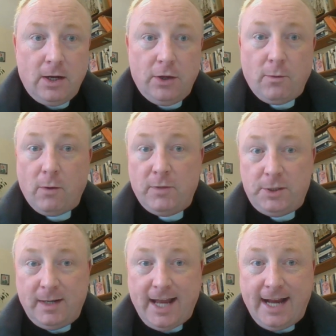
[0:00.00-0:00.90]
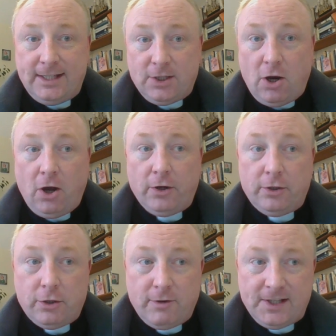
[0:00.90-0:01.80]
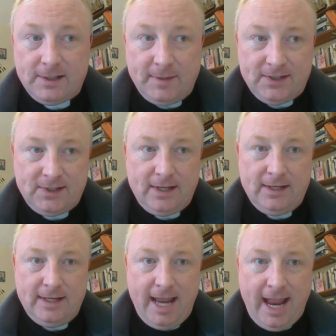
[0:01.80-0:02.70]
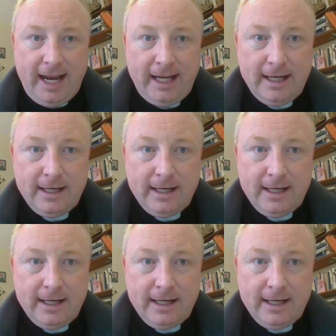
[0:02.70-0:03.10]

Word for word: the one which we light on Christmas Day.